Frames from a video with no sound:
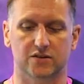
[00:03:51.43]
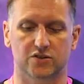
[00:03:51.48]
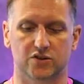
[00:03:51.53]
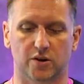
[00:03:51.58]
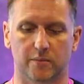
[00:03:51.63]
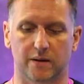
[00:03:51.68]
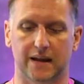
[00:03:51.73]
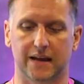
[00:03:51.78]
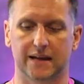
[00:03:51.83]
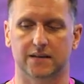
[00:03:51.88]
to
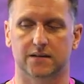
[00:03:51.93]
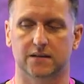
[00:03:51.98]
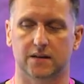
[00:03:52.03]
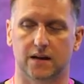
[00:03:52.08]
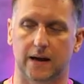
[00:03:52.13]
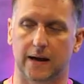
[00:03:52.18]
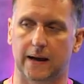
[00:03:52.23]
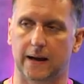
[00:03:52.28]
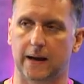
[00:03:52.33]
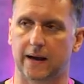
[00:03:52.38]
dominate
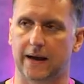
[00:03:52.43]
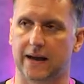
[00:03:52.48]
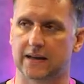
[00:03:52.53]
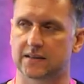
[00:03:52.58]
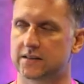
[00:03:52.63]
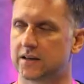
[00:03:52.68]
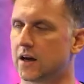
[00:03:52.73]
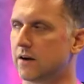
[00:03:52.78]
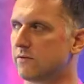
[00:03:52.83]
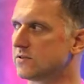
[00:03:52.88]

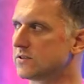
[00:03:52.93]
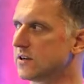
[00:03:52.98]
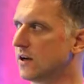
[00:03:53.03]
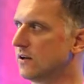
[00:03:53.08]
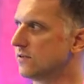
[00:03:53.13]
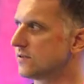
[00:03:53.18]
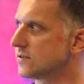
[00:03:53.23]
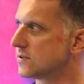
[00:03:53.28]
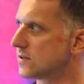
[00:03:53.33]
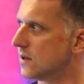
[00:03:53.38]
SEO
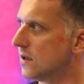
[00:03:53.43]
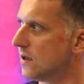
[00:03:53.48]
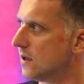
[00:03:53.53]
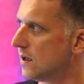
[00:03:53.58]
results.